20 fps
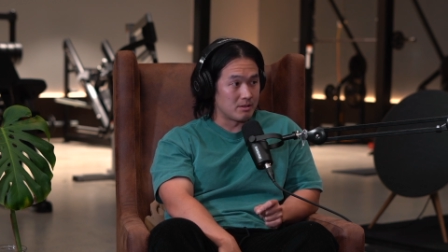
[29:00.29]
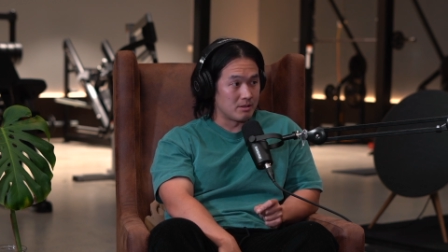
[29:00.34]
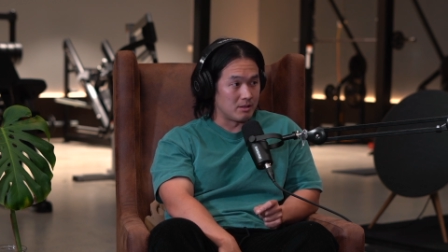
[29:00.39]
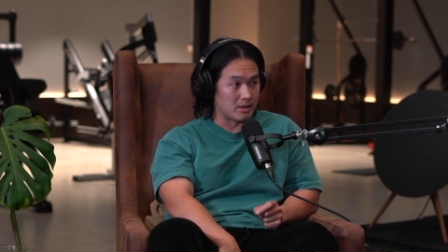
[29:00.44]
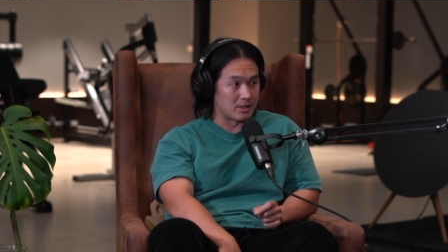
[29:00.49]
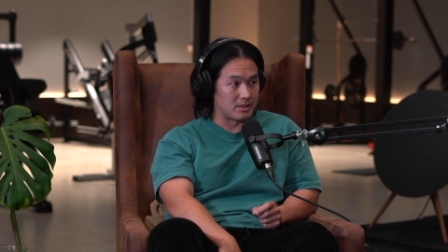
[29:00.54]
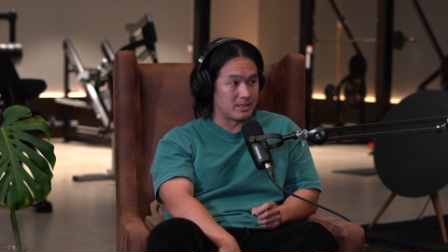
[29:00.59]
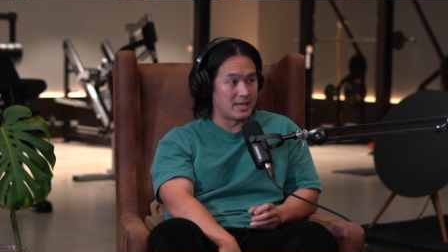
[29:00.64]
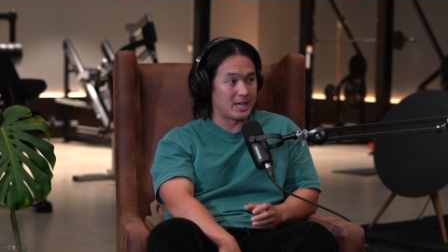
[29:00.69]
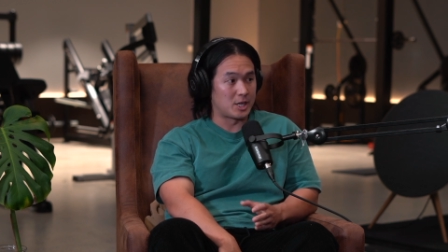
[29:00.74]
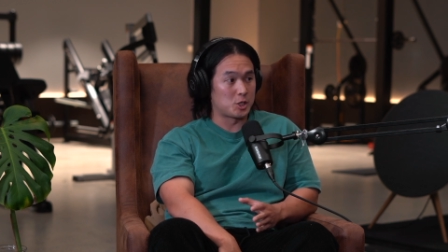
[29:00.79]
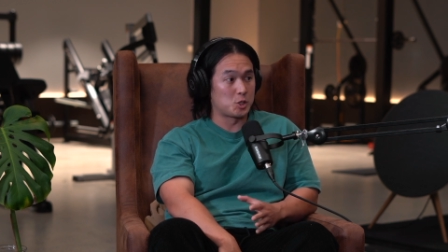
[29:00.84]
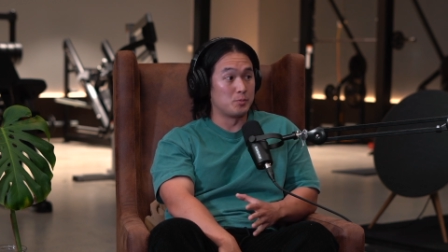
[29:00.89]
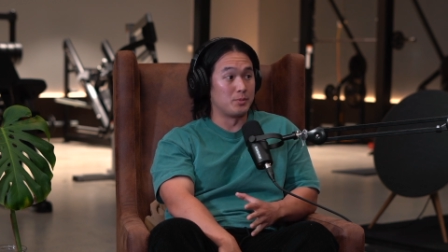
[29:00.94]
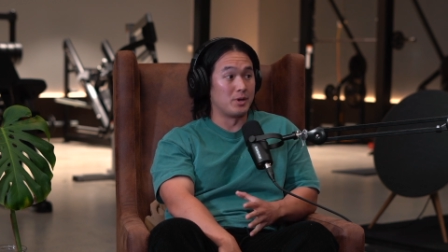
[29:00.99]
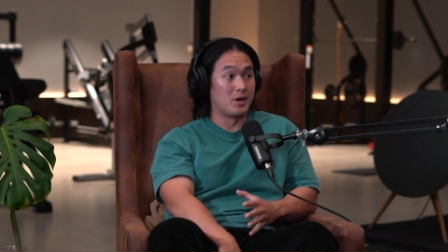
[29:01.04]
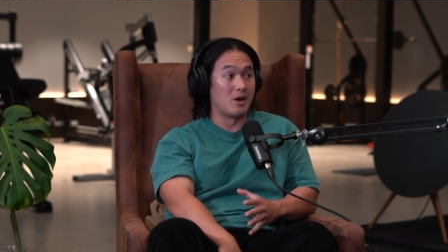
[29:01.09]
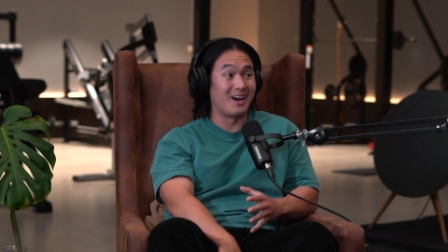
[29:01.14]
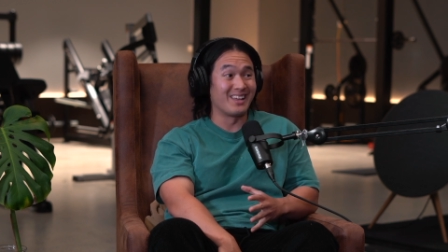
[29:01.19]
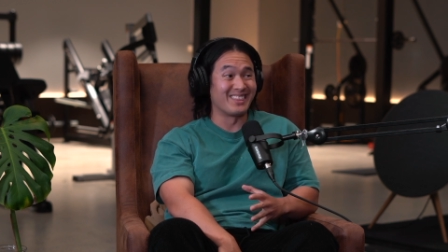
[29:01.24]
like the actual
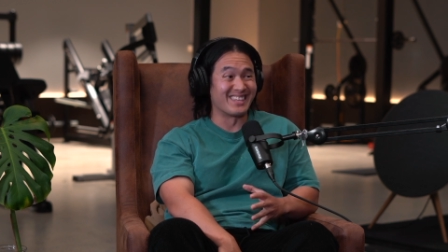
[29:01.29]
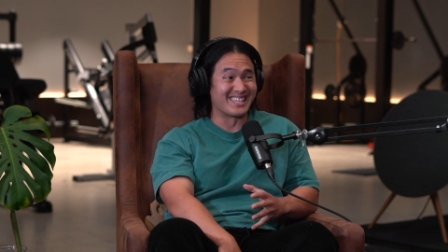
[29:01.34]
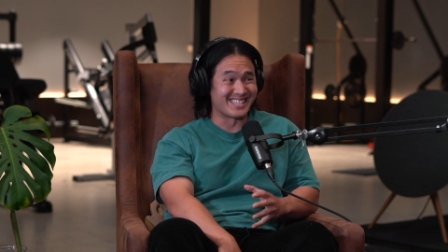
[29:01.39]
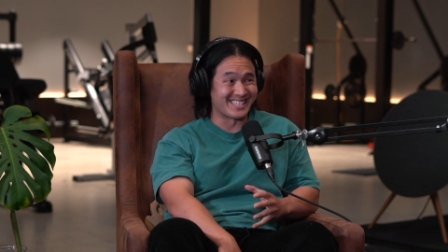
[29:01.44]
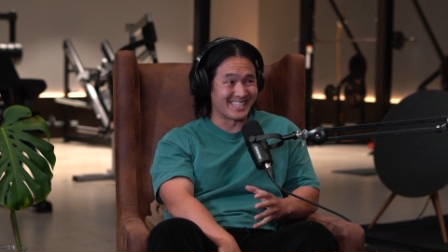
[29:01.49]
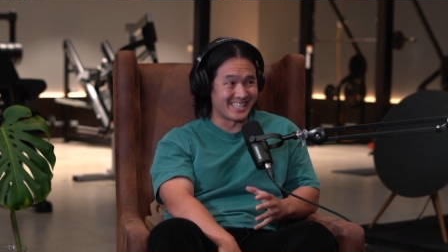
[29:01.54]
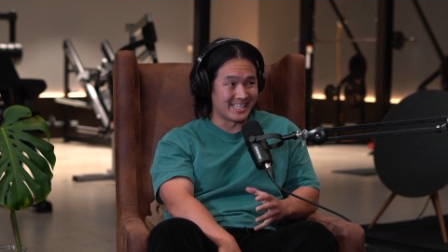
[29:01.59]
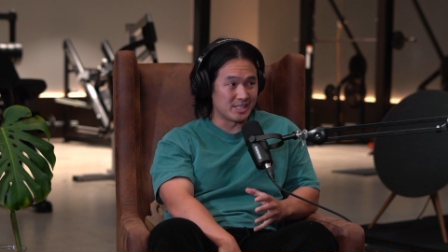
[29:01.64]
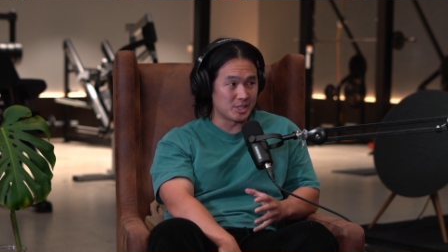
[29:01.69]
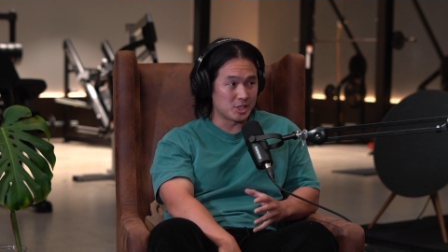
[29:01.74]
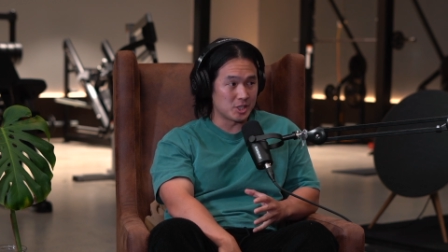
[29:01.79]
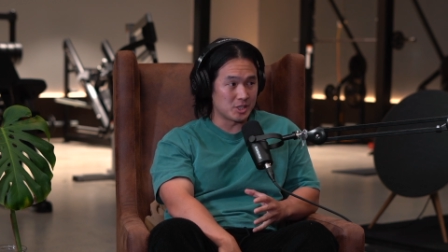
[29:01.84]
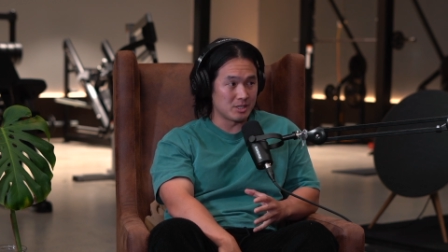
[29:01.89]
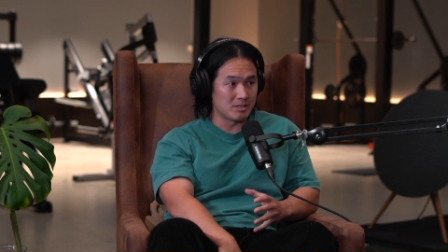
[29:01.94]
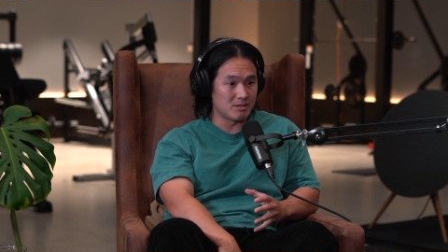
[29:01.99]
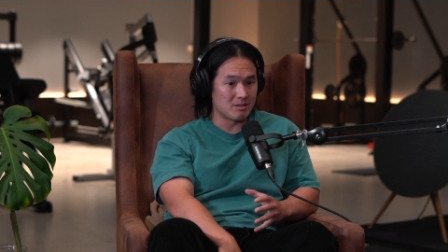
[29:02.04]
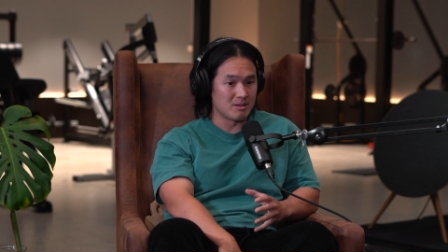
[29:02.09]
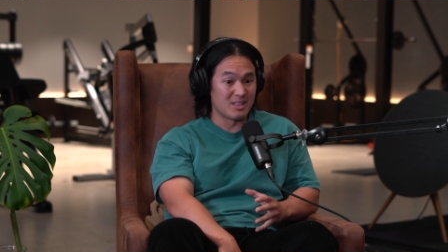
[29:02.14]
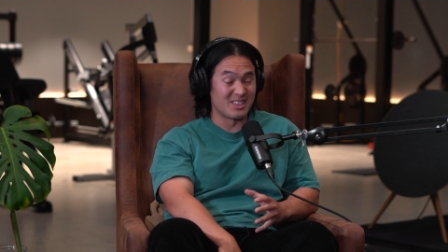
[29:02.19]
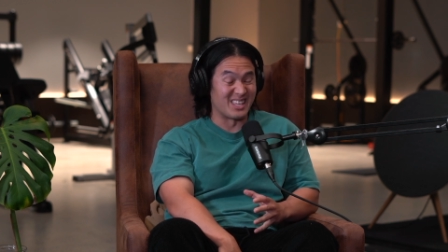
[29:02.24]
behind the scenes
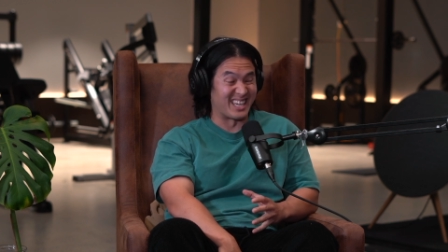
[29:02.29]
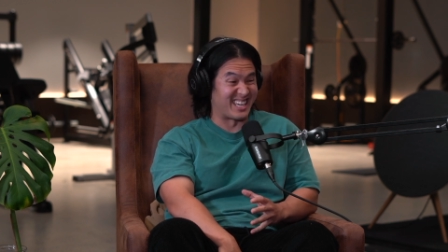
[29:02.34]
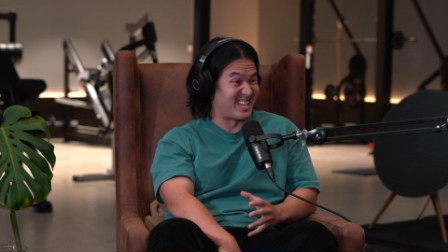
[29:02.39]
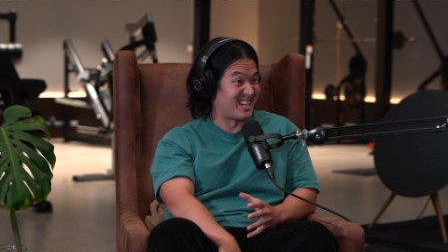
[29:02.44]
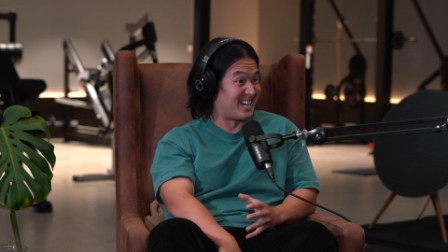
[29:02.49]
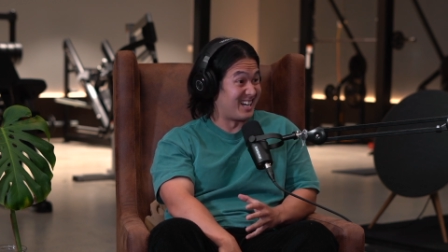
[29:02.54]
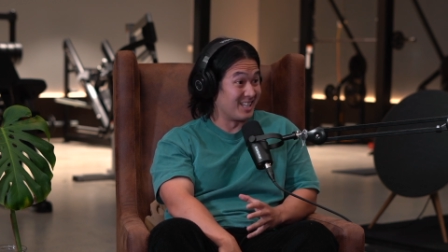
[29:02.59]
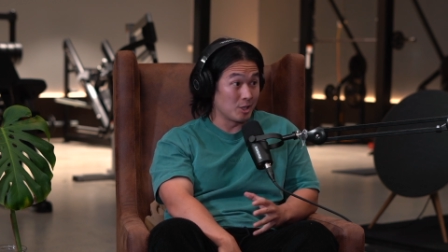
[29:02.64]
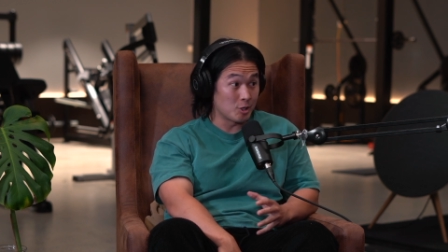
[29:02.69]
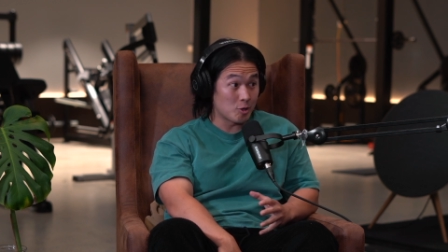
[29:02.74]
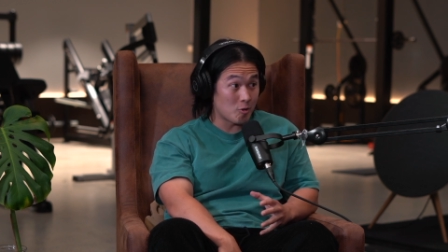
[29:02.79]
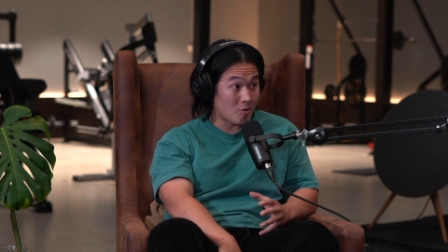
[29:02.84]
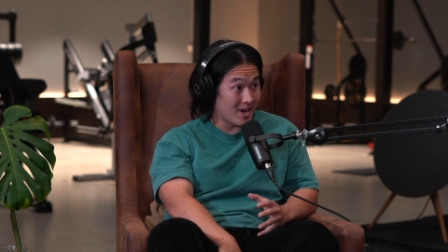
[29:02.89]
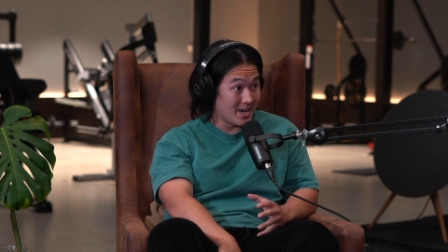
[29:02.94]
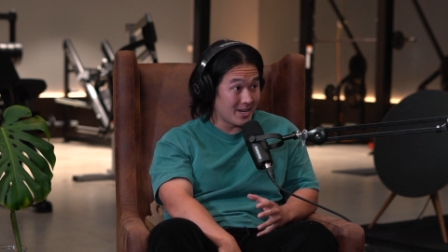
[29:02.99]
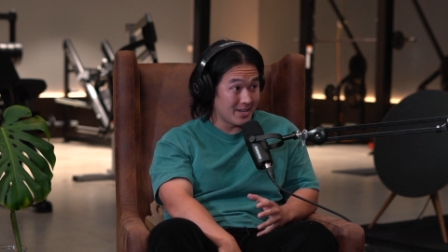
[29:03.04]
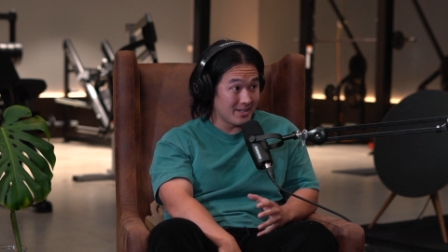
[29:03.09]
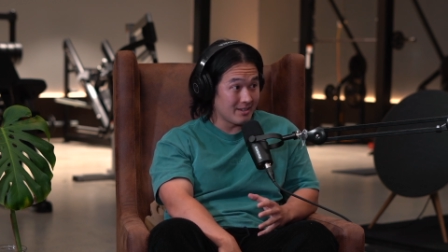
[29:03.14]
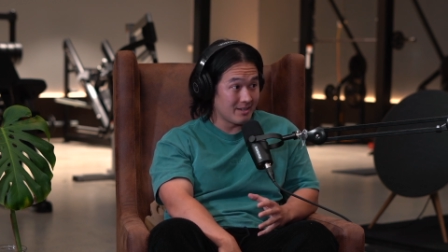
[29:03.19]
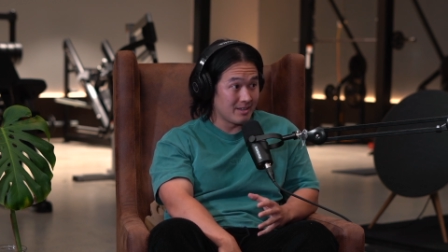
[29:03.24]
shit, the color
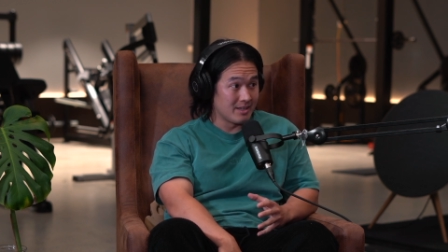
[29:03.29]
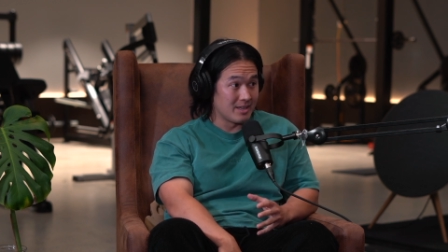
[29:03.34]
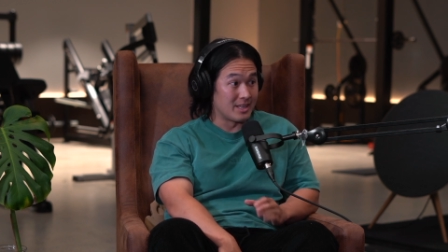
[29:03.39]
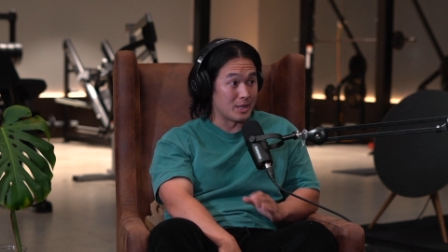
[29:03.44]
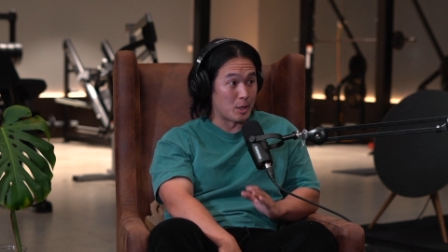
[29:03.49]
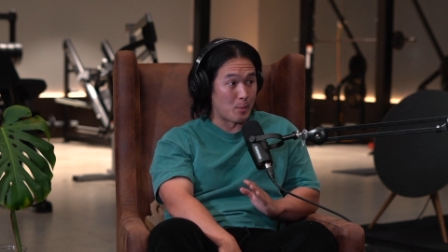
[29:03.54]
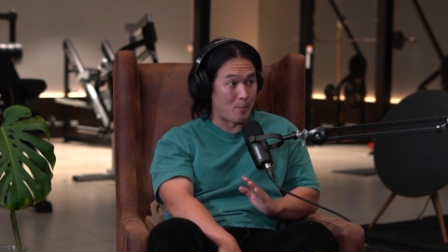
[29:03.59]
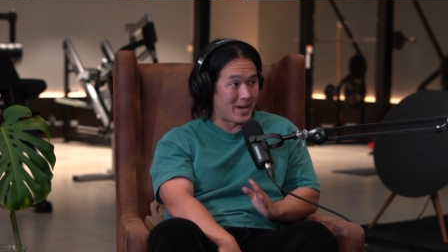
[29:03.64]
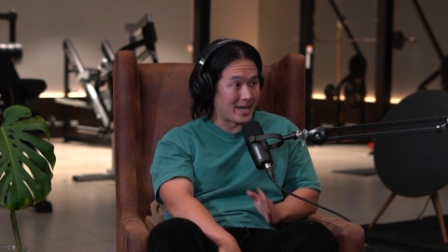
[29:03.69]
grading, the